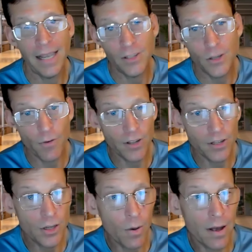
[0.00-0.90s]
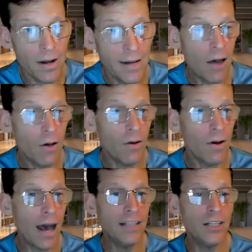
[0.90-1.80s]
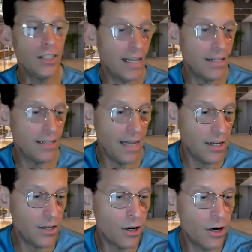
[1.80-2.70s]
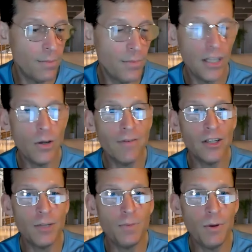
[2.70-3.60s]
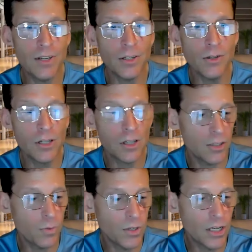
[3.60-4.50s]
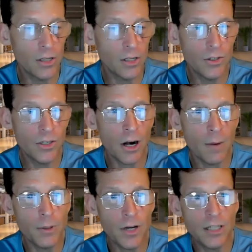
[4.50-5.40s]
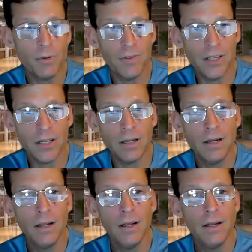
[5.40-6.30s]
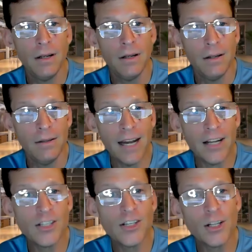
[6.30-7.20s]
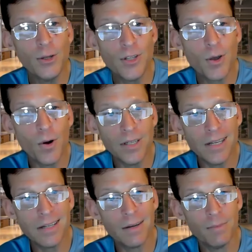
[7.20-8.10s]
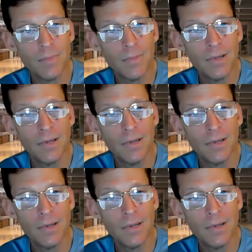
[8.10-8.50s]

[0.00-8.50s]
Okay. and so forth and so on. Now, I suggest in the terms that you have a dispute resolution clause, which includes an arbitration provision that excludes the court system,